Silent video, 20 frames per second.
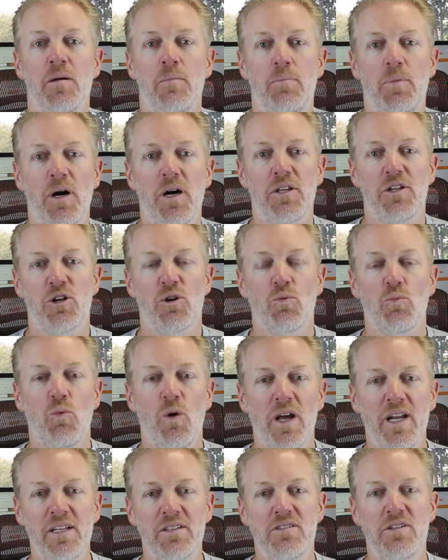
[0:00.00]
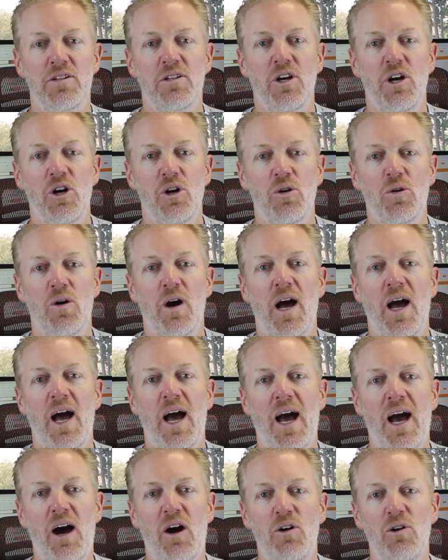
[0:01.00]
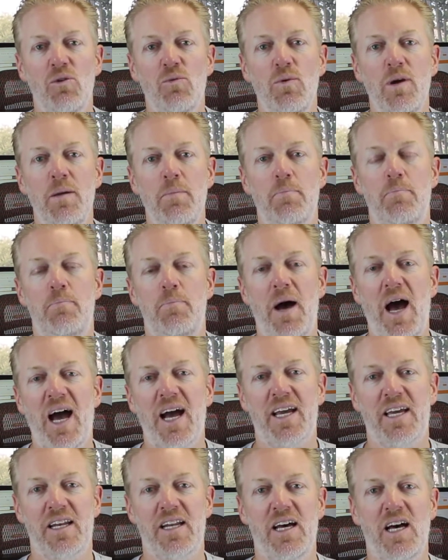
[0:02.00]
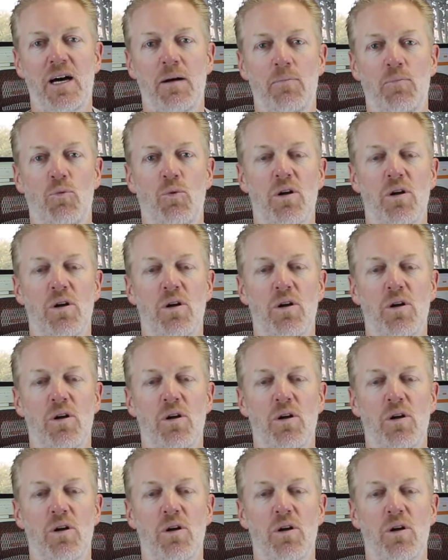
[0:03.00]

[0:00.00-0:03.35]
But you're wanting to know how do we back it up?